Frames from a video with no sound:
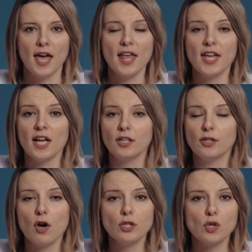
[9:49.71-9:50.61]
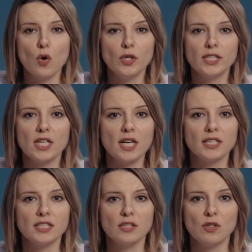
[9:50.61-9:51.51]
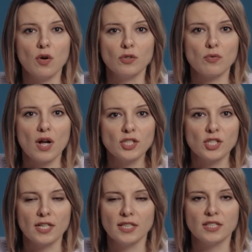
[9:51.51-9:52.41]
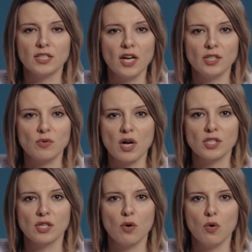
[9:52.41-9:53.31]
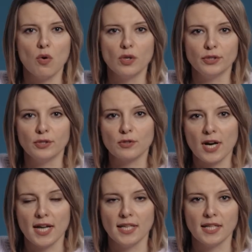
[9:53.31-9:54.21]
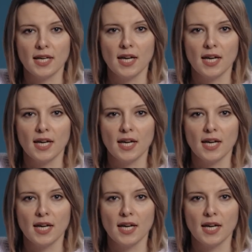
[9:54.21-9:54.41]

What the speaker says: And they are not only targeted on Russia, inside Russia or on Ukraine.